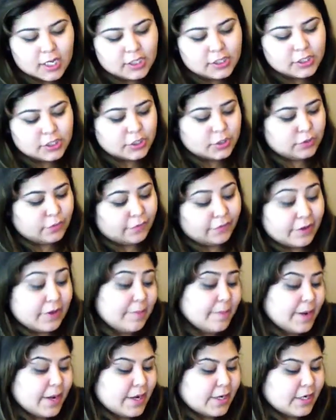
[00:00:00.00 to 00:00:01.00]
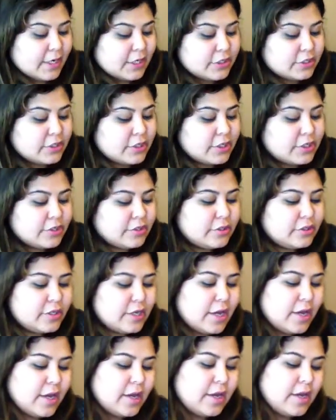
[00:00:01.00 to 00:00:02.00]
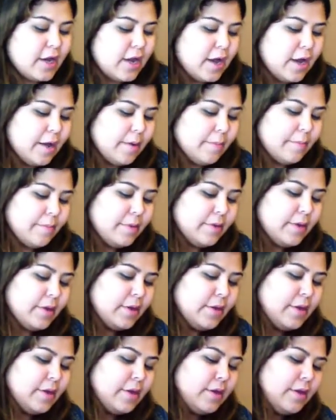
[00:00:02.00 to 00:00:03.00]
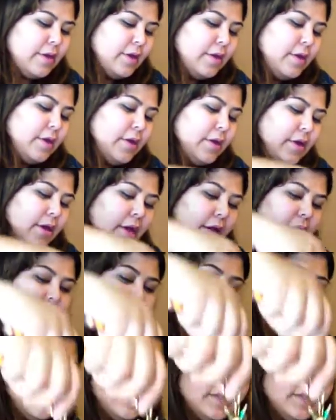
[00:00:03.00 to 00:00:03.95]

To feed my addiction, I should say. I got